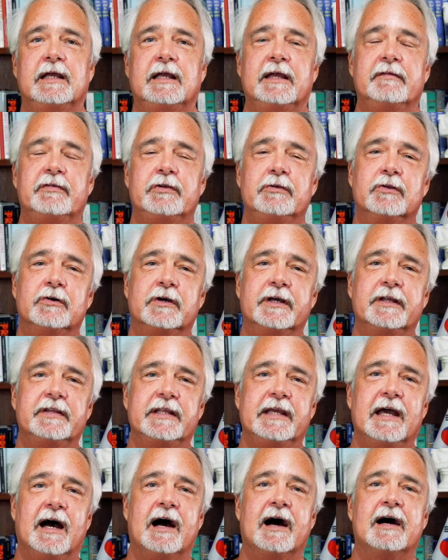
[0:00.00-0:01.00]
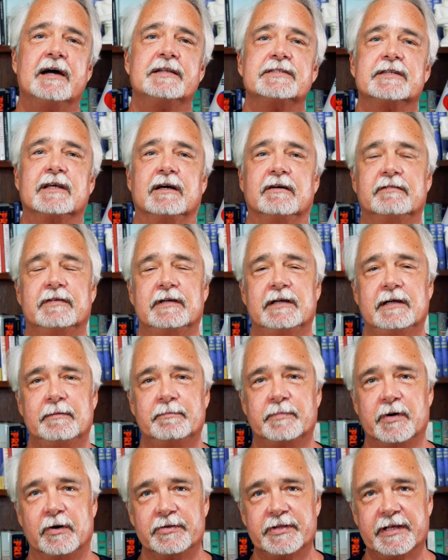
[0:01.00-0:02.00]
if you look at the odds of
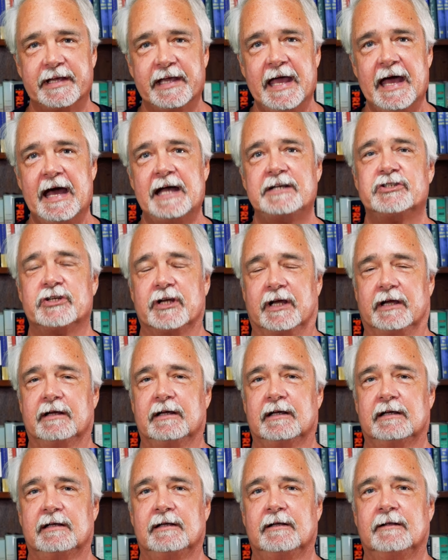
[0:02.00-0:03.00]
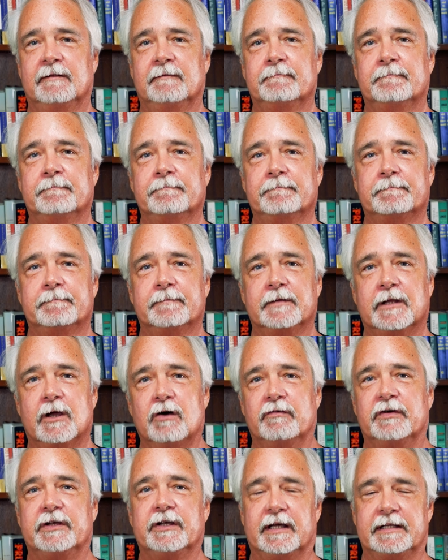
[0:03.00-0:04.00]
both catching
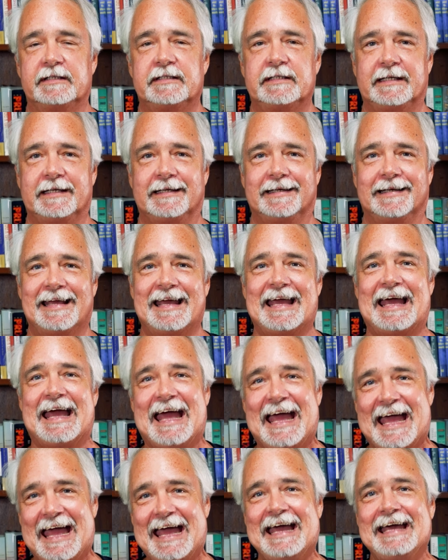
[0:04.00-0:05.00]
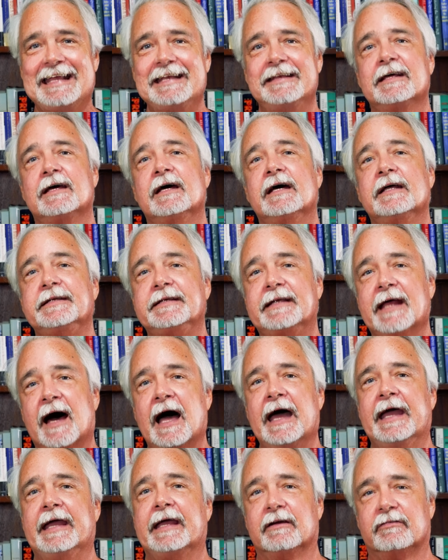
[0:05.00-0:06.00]
COVID-19 and
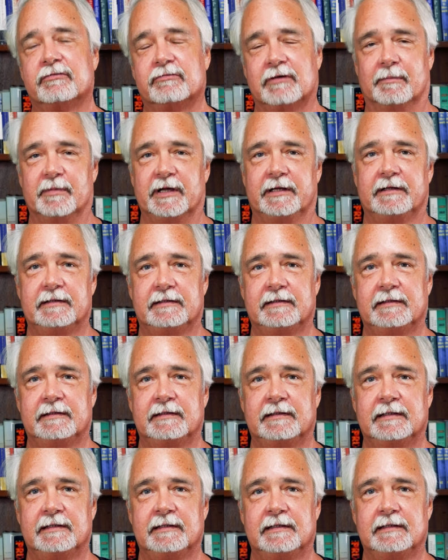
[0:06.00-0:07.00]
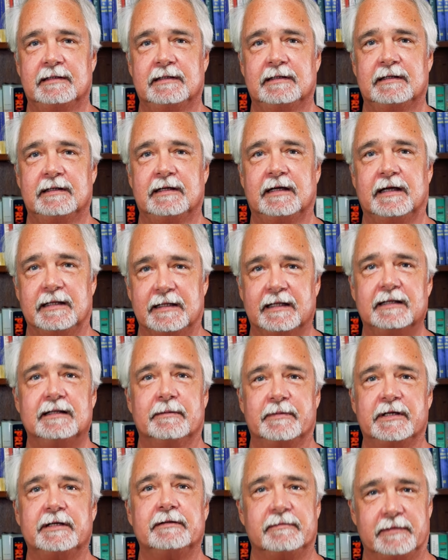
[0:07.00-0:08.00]
dying from it, and
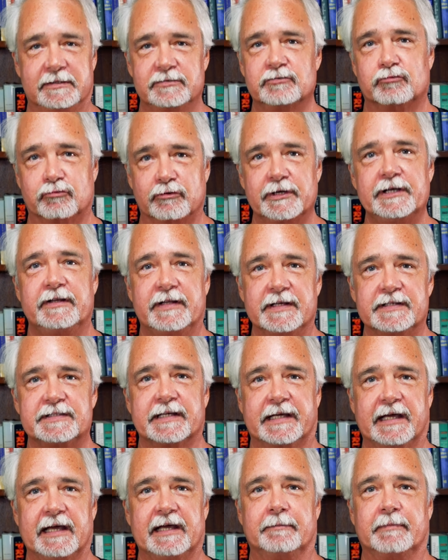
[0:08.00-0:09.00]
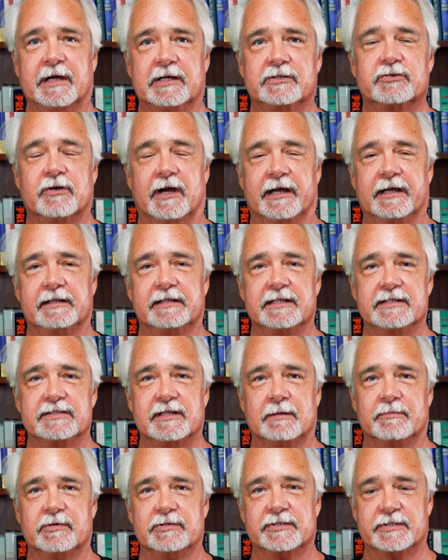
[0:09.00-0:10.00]
let me just read this again, make sure I get these
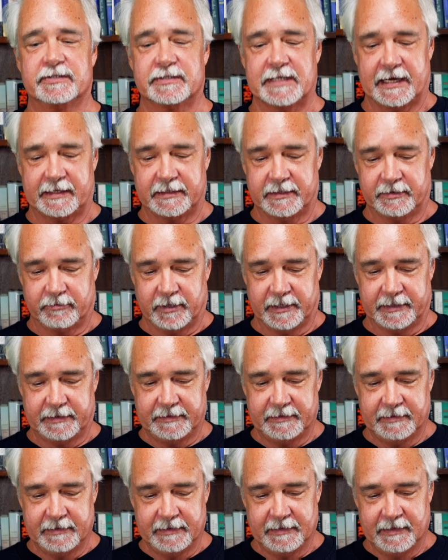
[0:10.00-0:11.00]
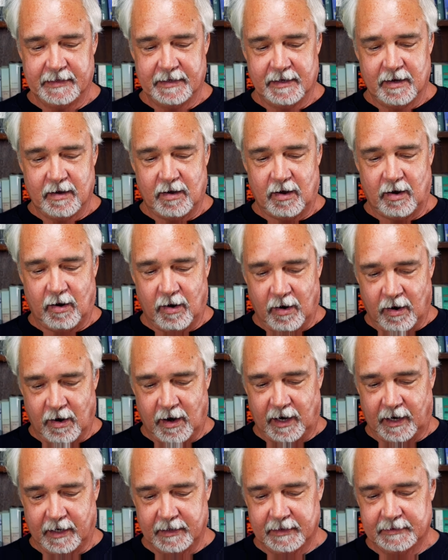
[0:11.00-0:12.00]
numbers exactly right,
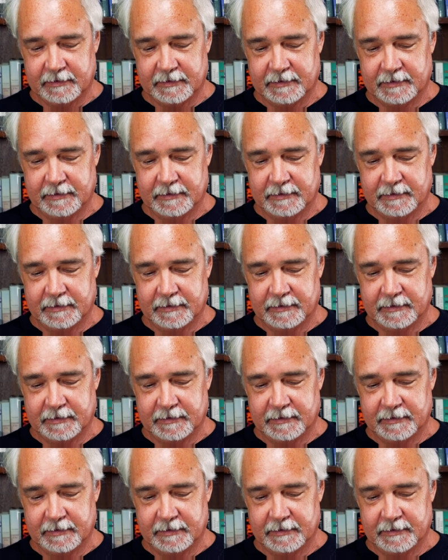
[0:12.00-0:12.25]
are